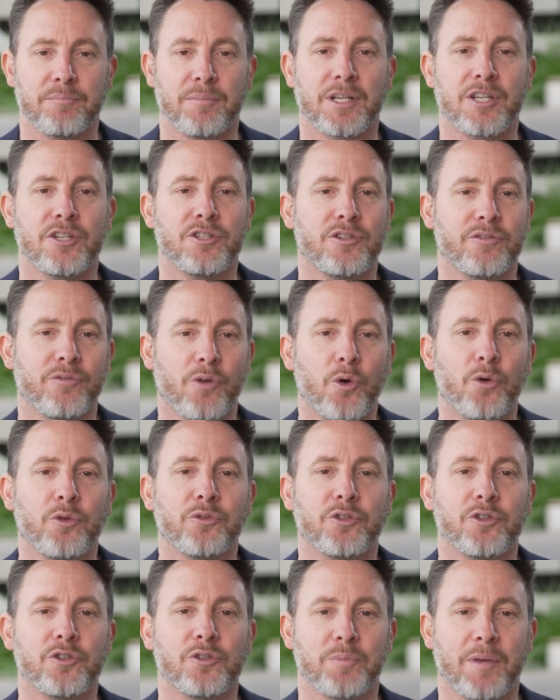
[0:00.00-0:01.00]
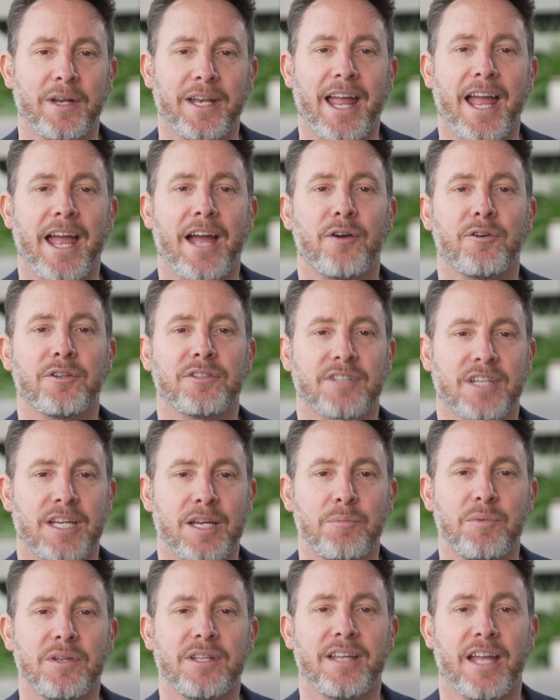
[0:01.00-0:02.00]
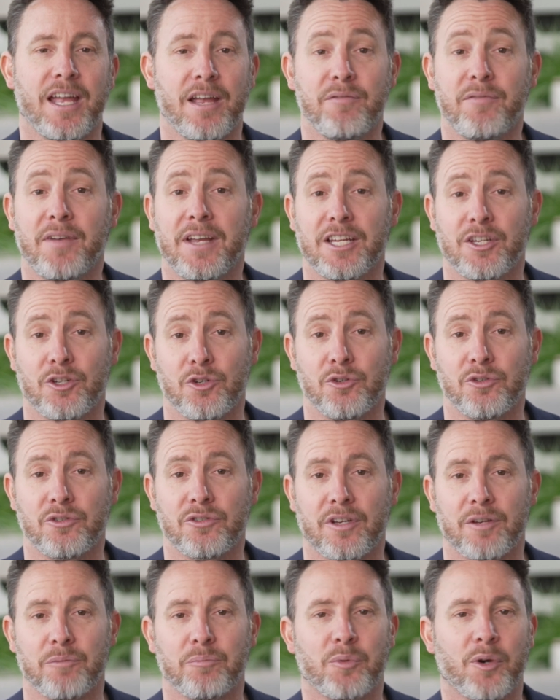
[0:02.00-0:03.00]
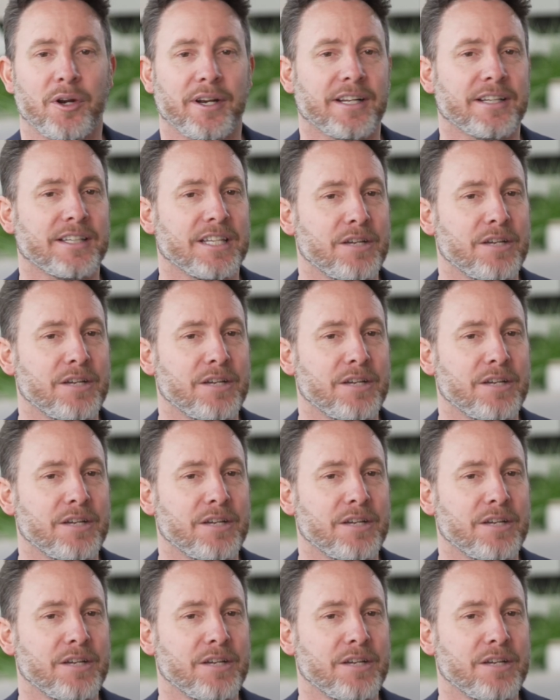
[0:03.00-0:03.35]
because you've also spent hours keeping the FAQs and product